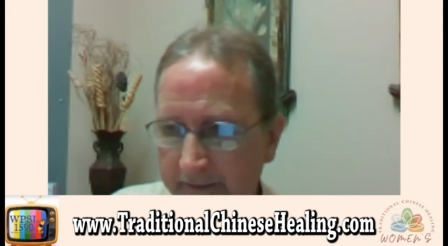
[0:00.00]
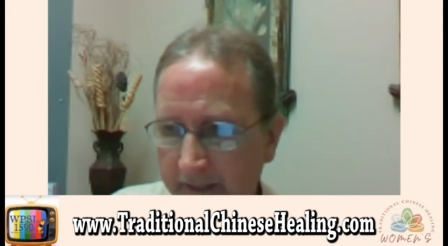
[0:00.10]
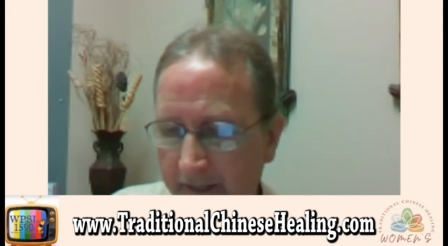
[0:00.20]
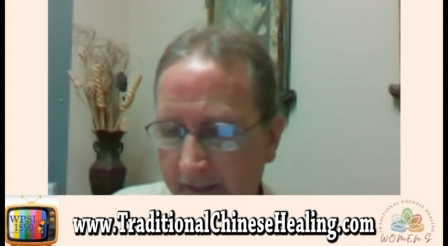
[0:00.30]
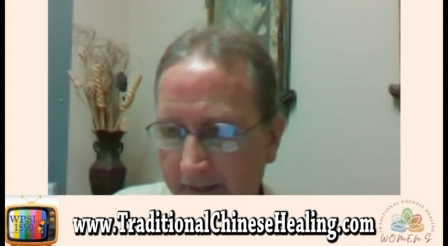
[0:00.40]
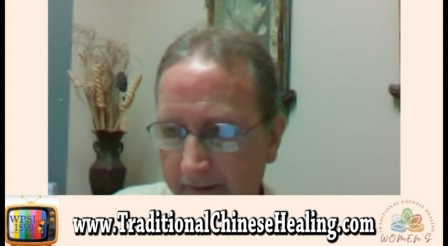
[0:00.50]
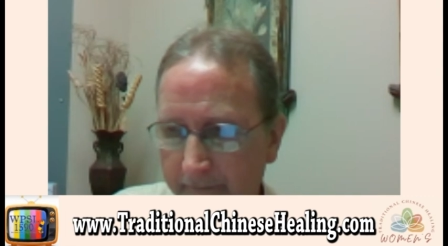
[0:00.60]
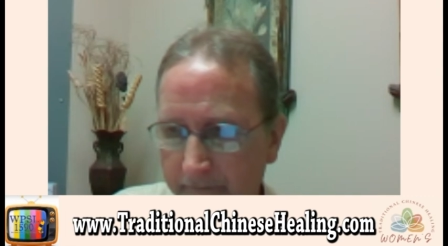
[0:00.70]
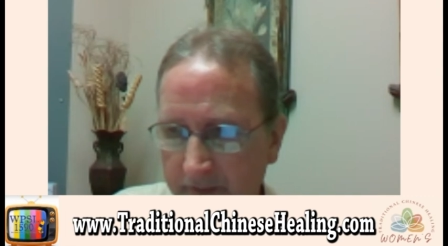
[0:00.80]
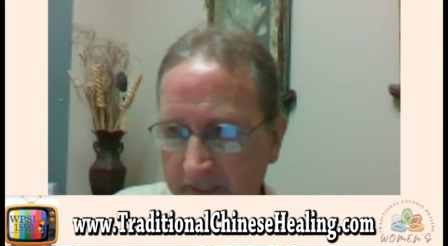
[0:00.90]

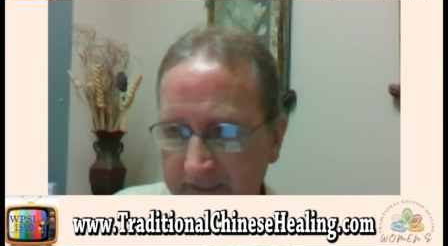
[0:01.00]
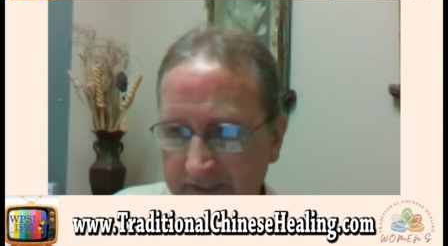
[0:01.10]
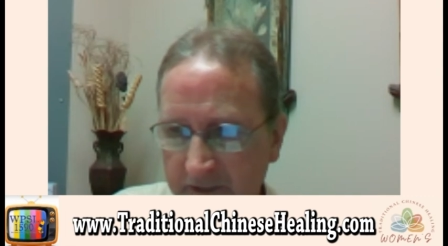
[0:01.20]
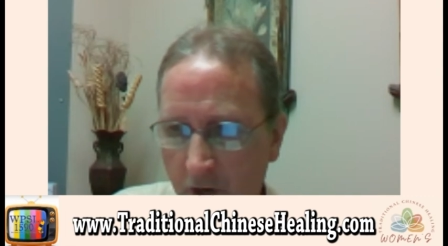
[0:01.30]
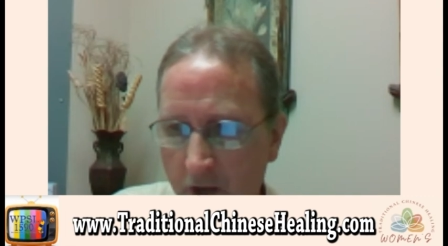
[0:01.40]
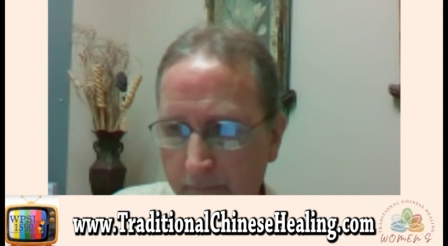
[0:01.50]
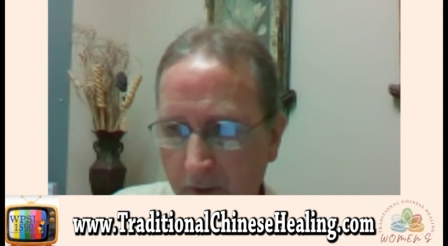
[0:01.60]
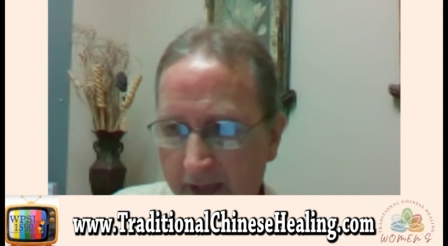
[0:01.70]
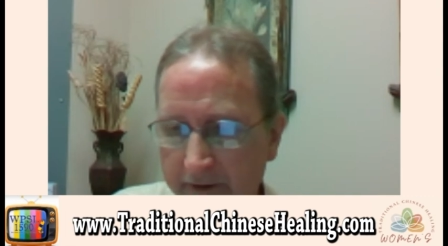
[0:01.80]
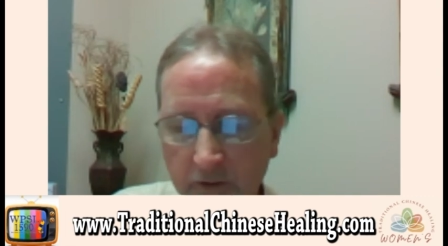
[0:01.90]
um, this
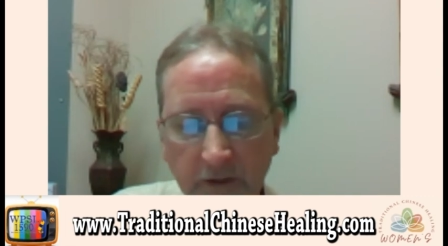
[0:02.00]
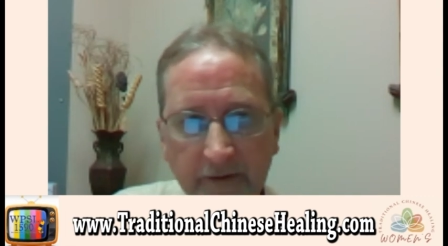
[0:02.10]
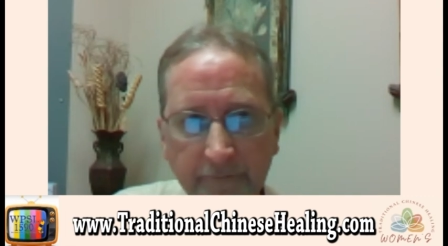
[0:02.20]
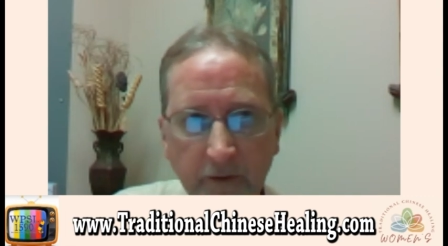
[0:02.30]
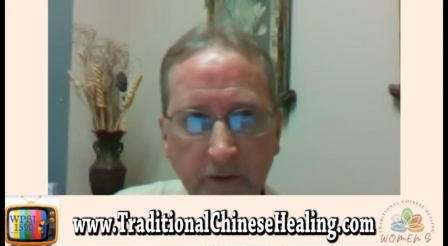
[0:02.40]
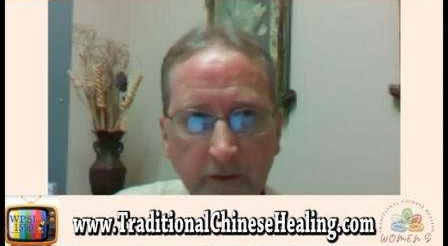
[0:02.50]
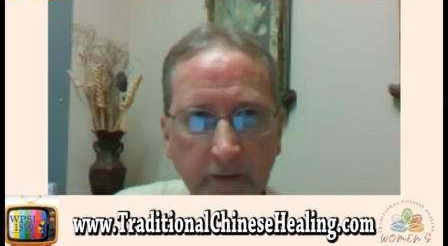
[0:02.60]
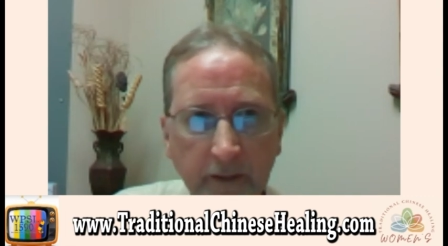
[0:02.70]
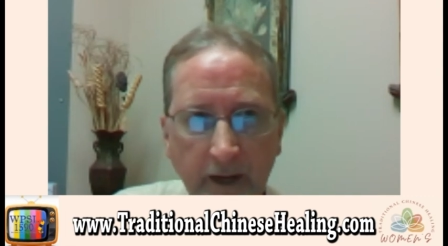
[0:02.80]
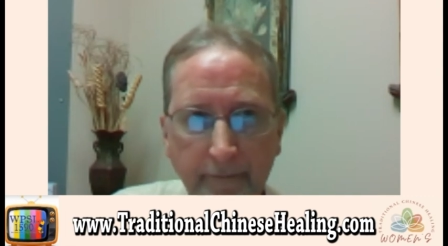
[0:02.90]
gallbladder liver
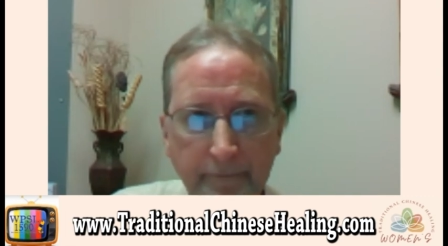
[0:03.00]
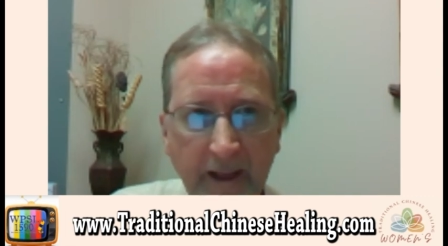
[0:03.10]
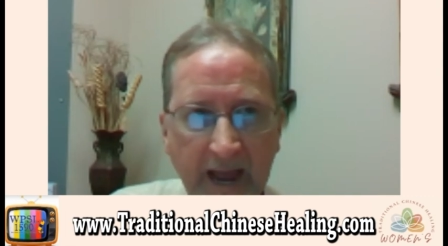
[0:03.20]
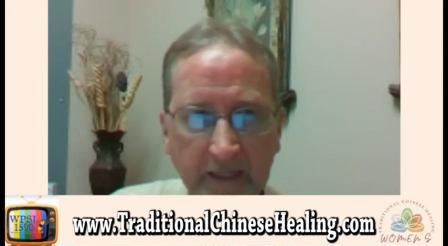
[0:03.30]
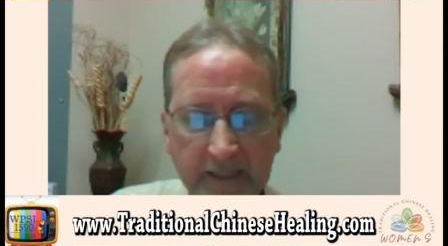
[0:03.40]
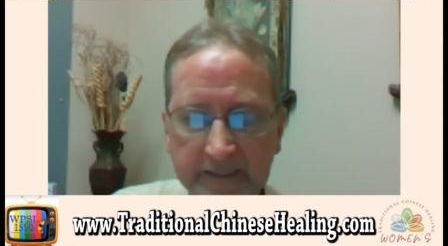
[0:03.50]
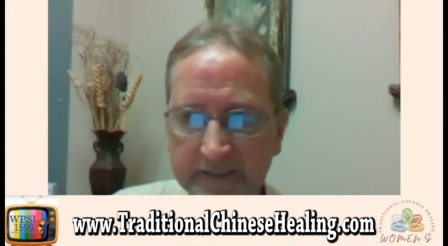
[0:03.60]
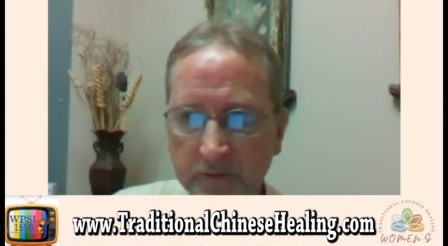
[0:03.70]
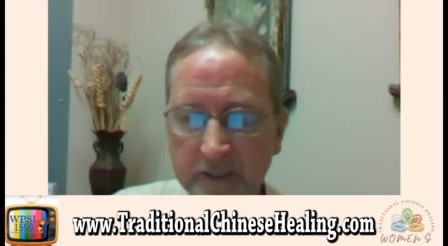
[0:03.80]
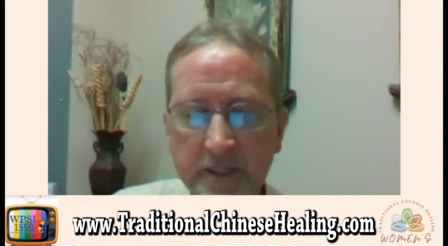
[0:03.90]
uh,
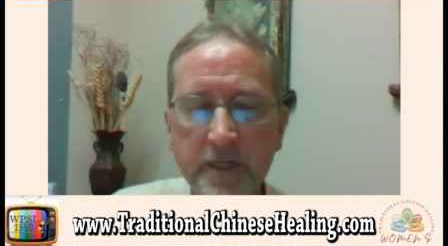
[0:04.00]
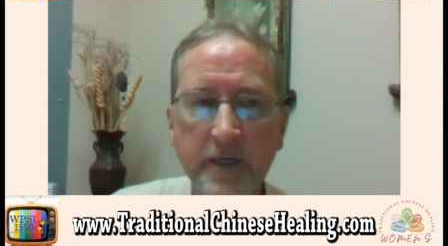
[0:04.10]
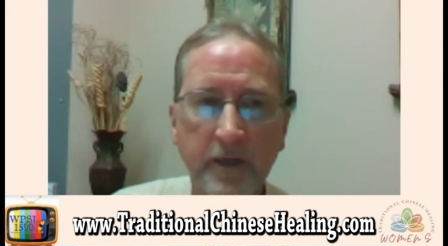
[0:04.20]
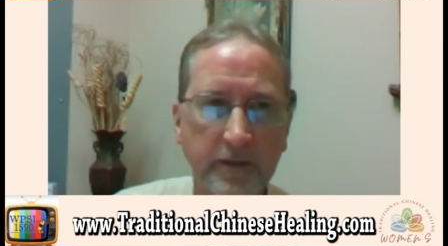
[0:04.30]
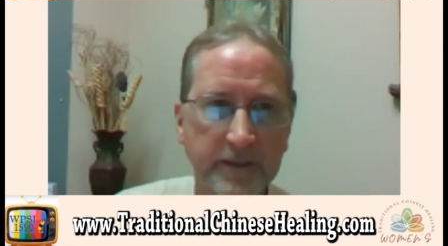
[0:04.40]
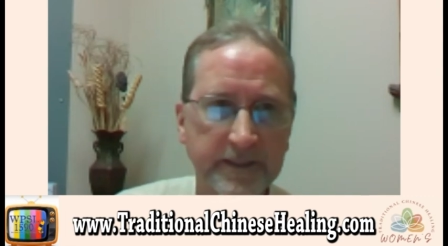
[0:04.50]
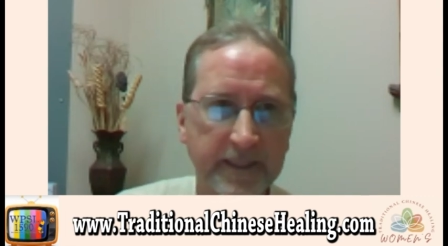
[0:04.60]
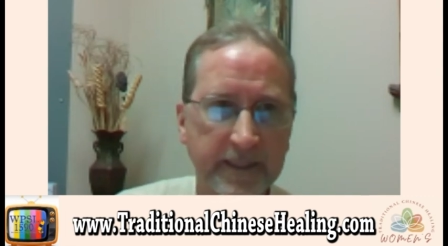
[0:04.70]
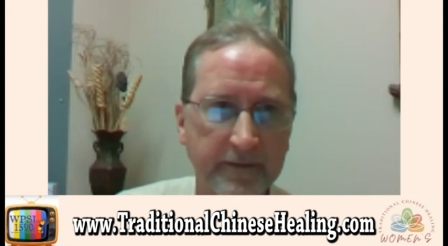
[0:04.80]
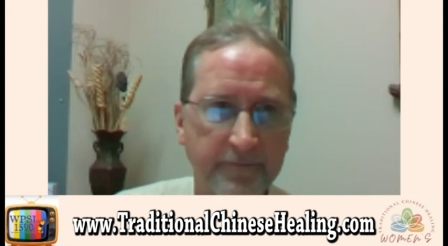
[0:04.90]
balance years
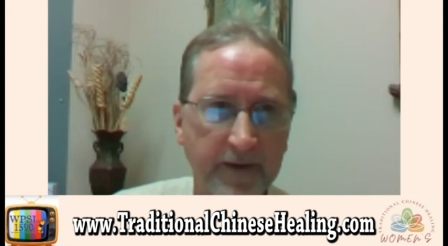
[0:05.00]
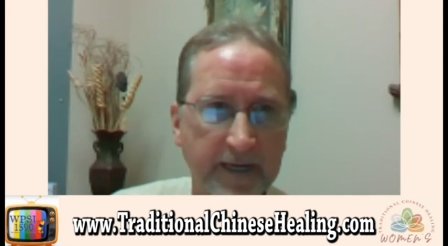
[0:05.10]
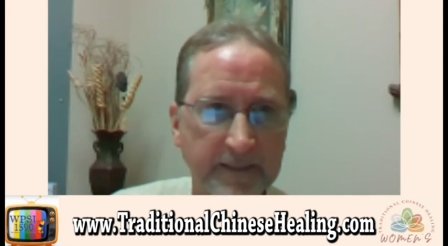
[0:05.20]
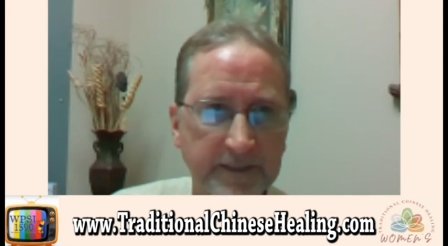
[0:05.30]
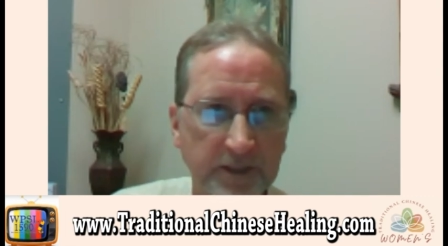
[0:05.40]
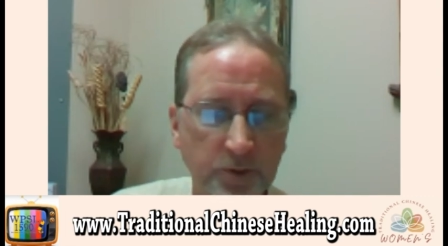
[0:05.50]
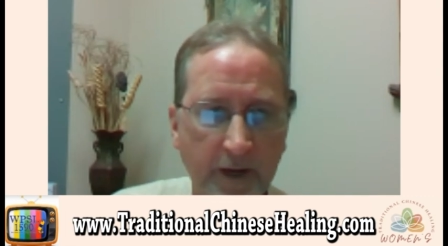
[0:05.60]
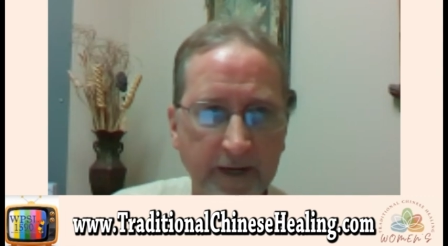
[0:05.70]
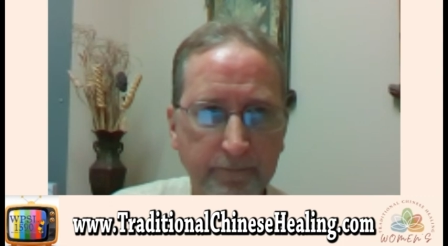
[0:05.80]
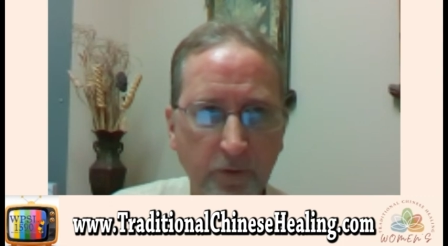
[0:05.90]
in advance to
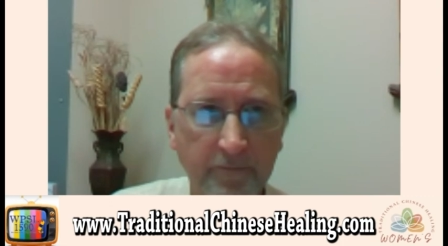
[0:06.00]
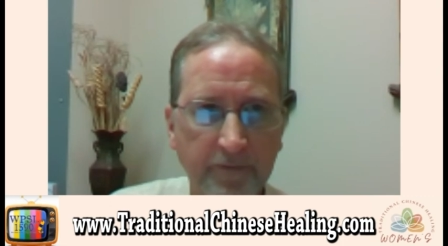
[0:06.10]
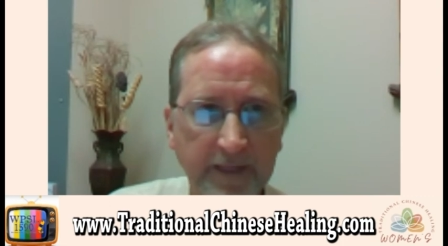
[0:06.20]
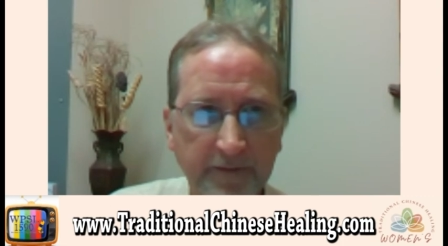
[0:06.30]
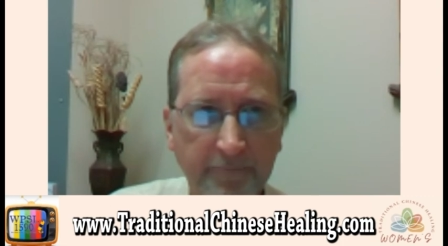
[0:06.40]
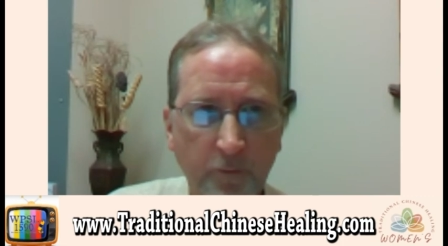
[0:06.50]
try and prevent the